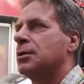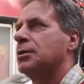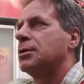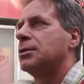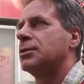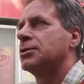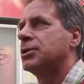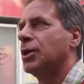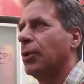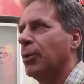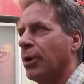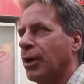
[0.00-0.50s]

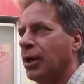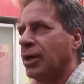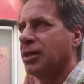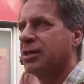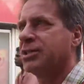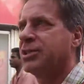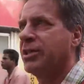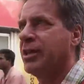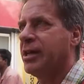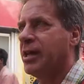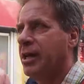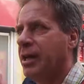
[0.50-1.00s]
So we're going to
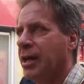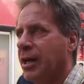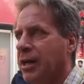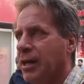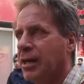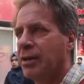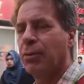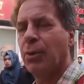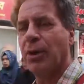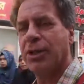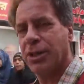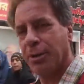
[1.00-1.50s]
see uh,
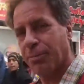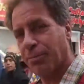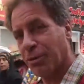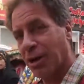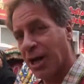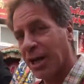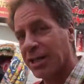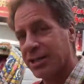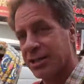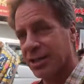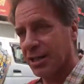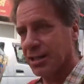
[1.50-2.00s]
what the
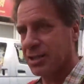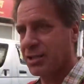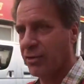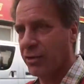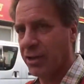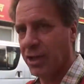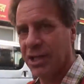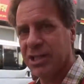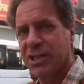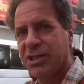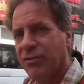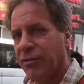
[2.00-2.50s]
price is for
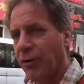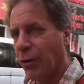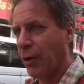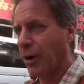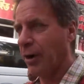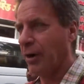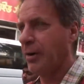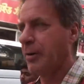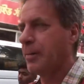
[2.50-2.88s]
this sport.